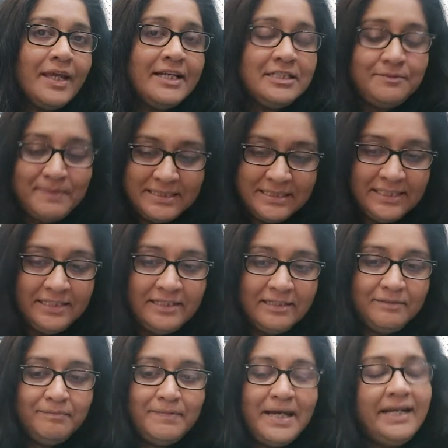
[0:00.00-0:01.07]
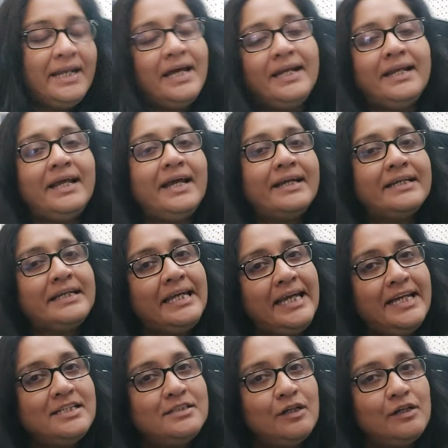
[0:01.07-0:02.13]
especially the Bandaranaike
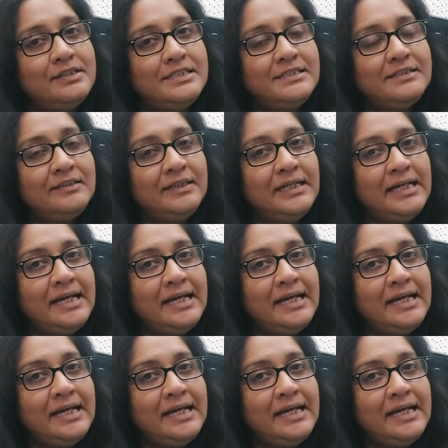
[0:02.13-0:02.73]
case also,